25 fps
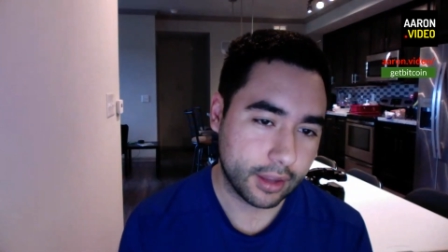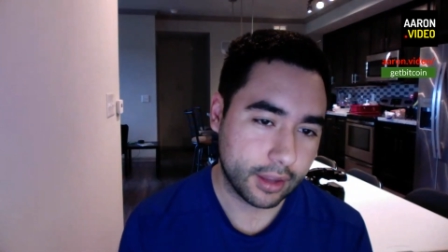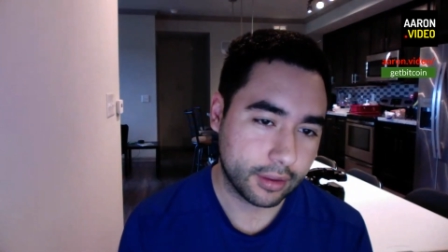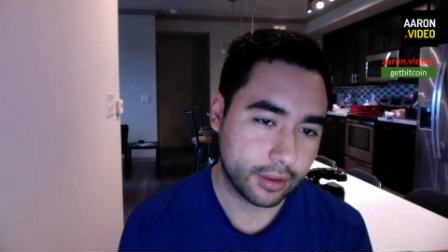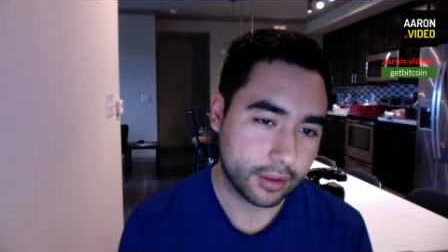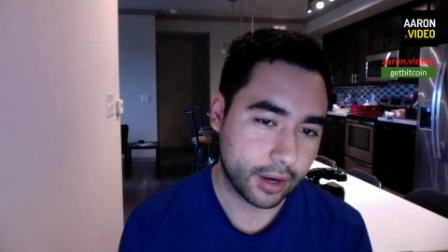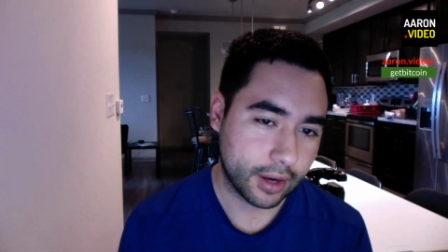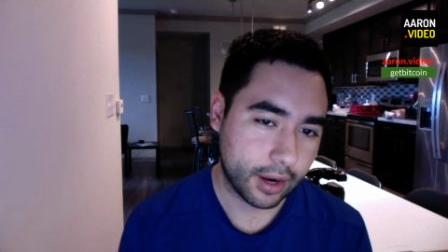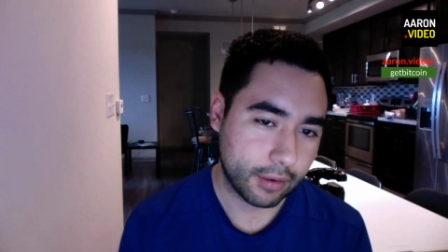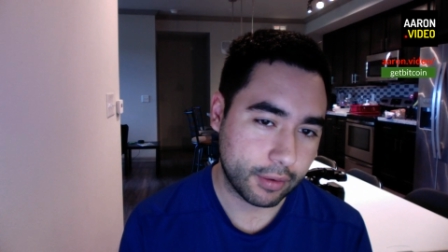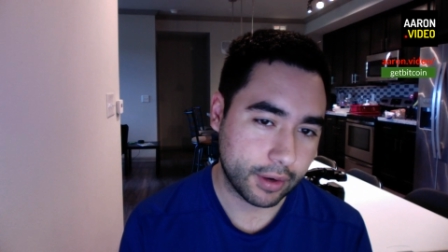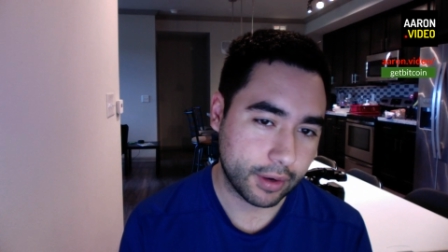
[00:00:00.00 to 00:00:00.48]

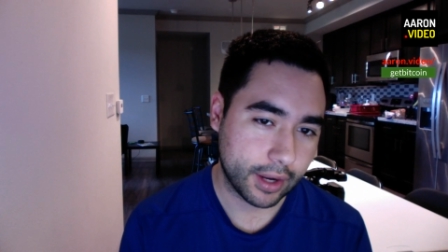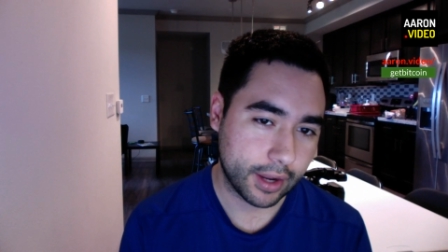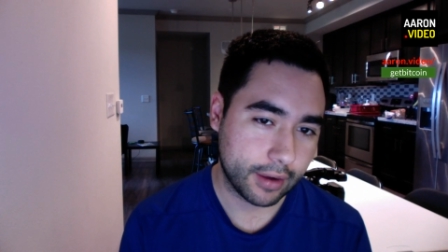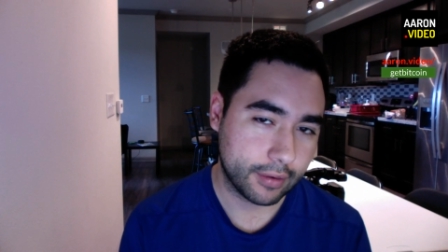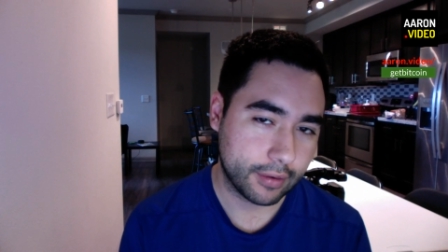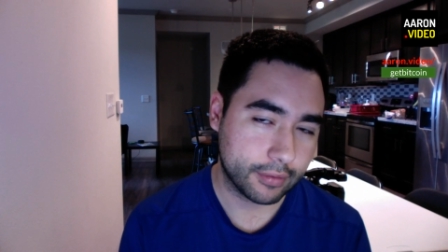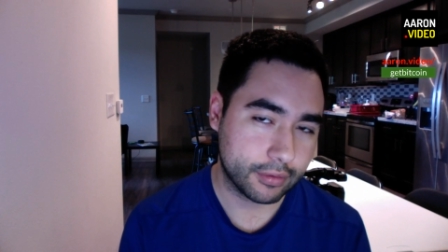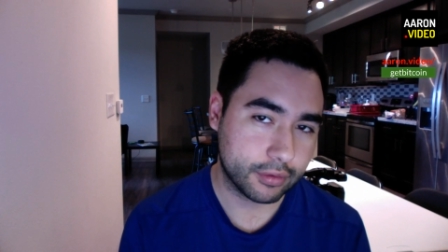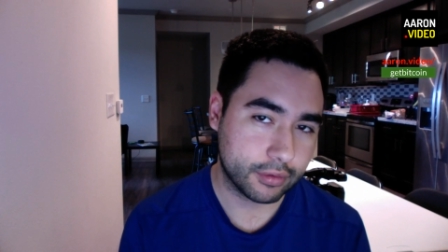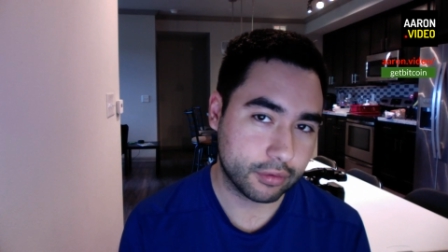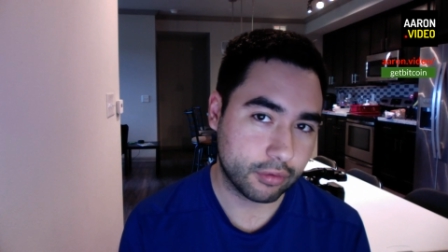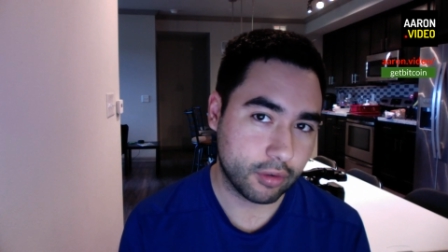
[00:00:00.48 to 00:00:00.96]
that I would
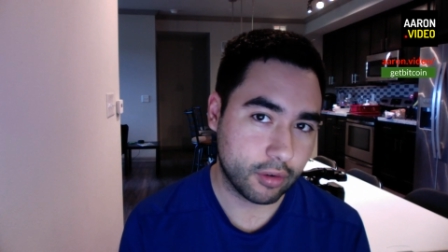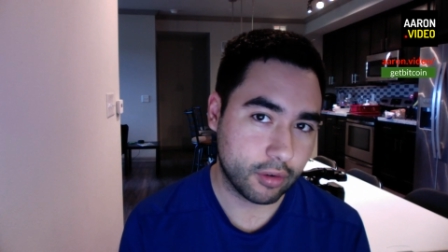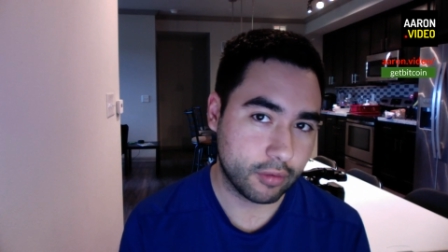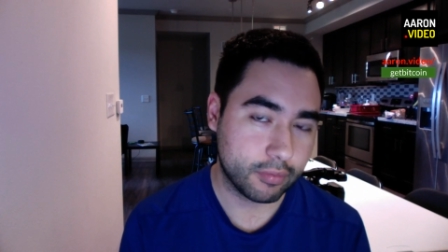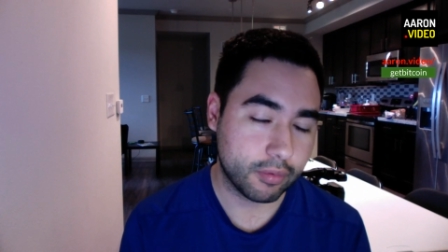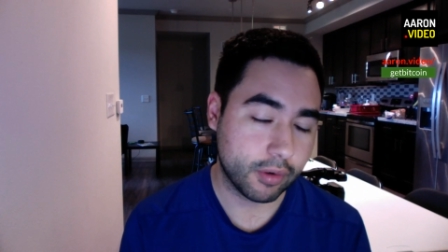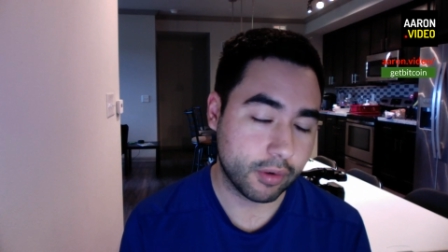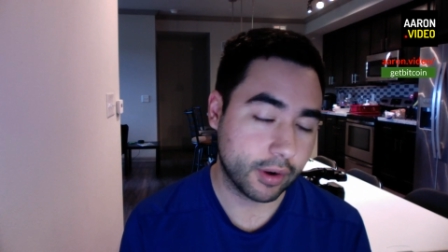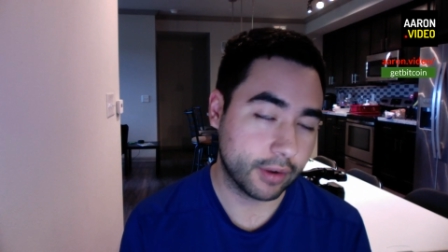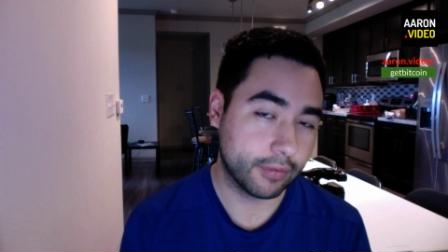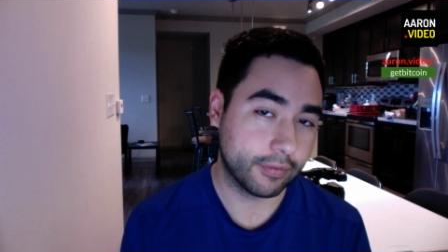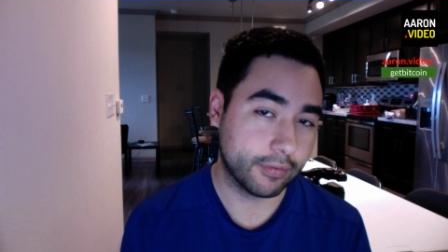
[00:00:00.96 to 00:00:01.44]
have
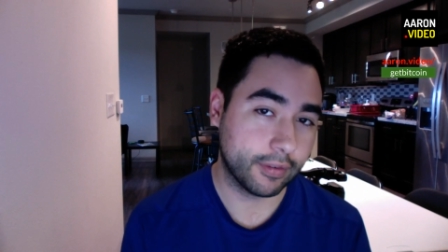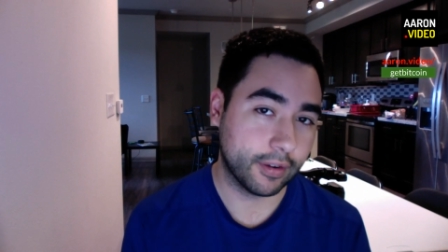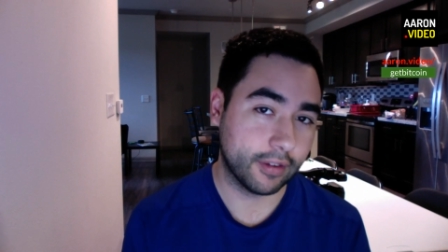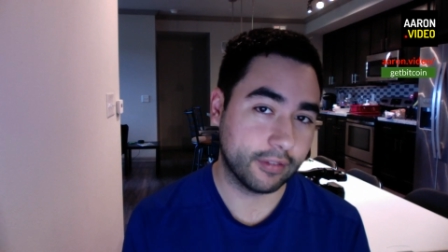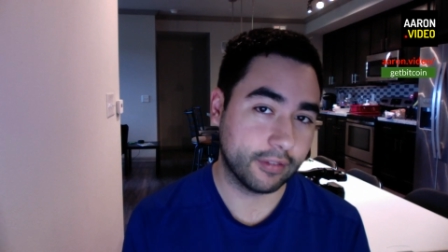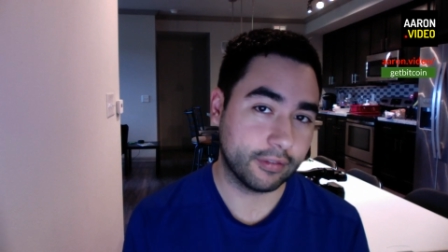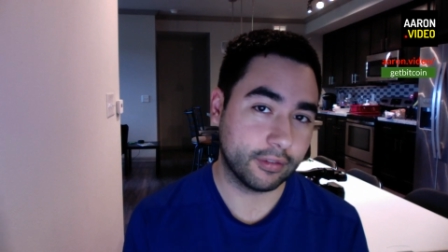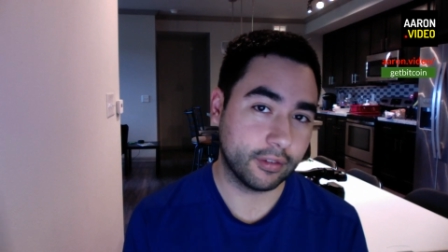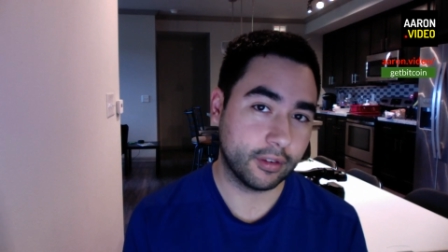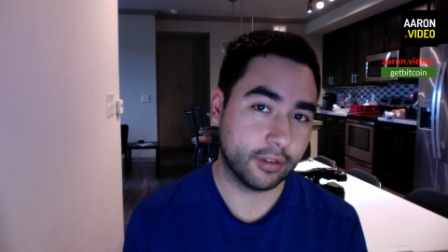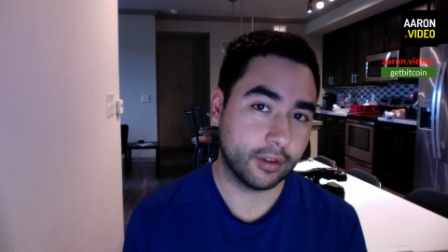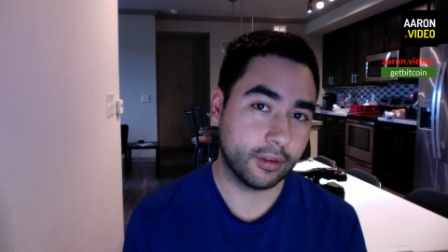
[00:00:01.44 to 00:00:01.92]

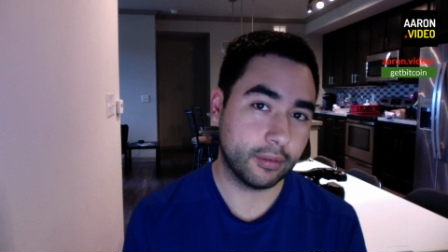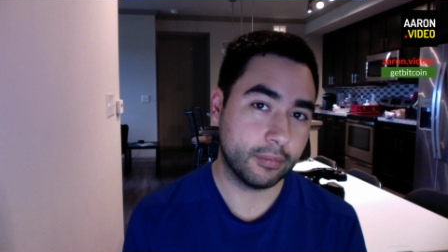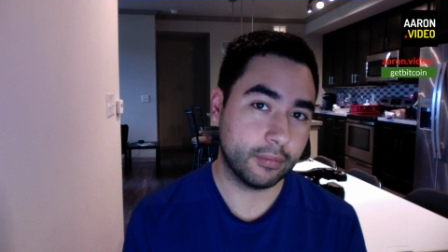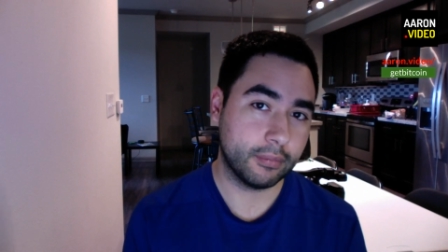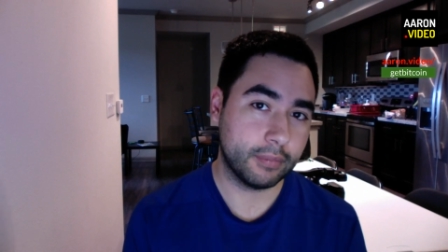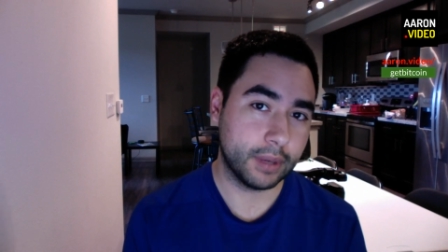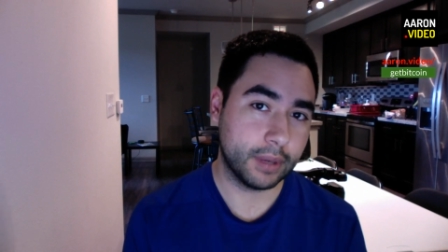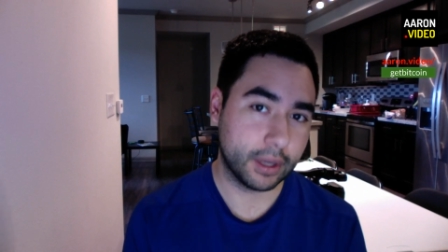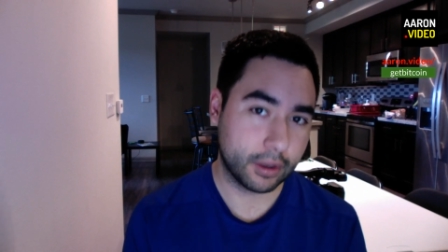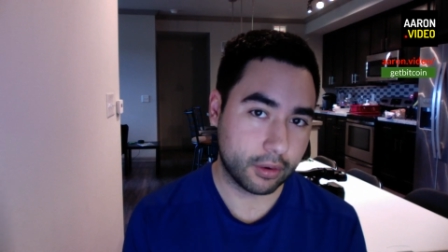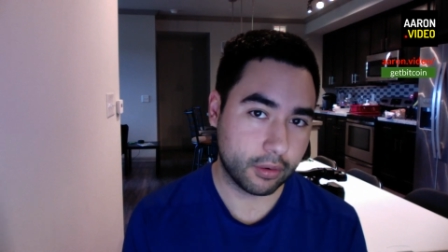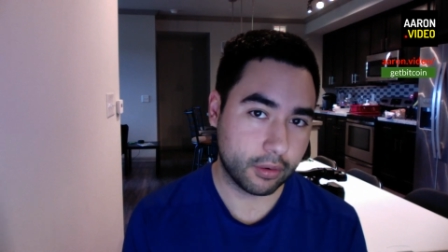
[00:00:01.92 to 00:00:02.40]
12.5
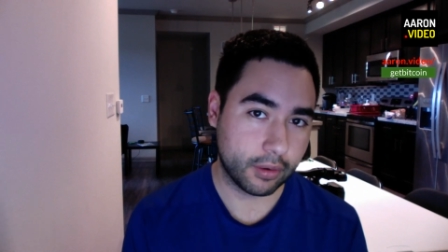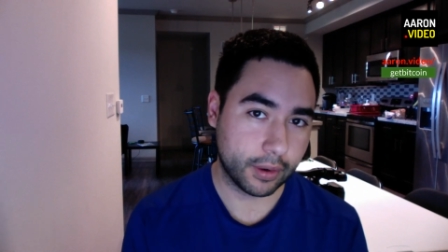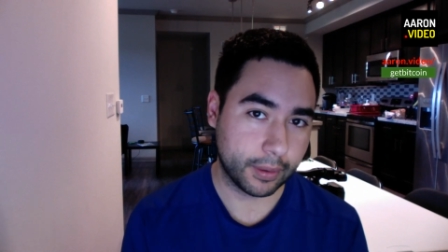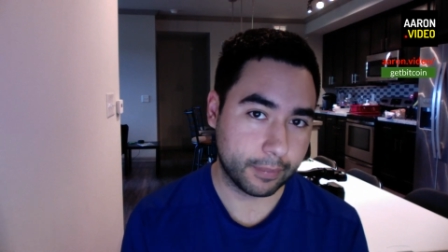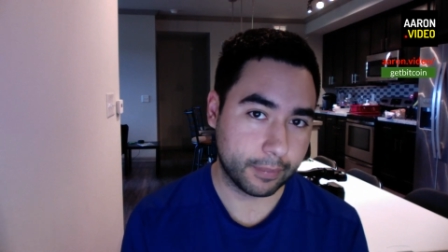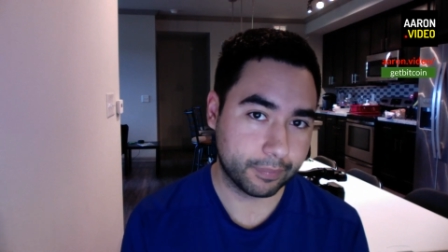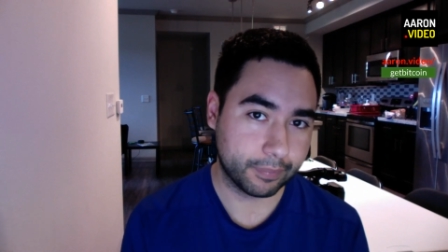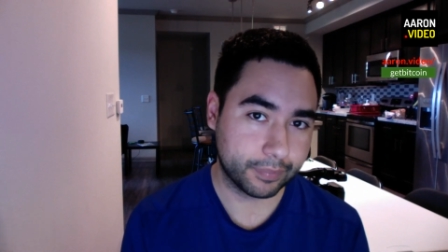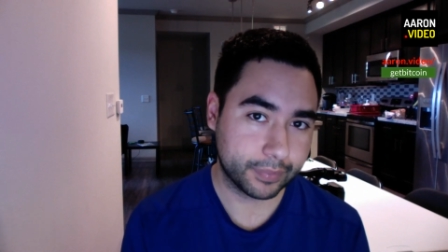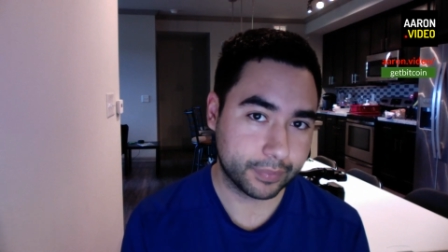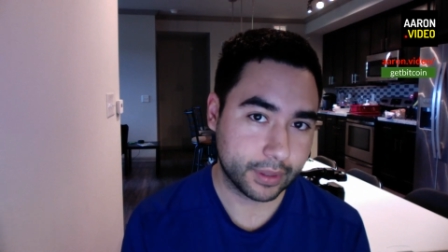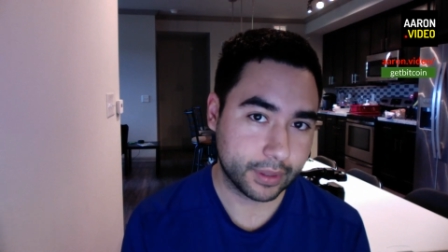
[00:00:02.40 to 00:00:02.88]
Bitcoin.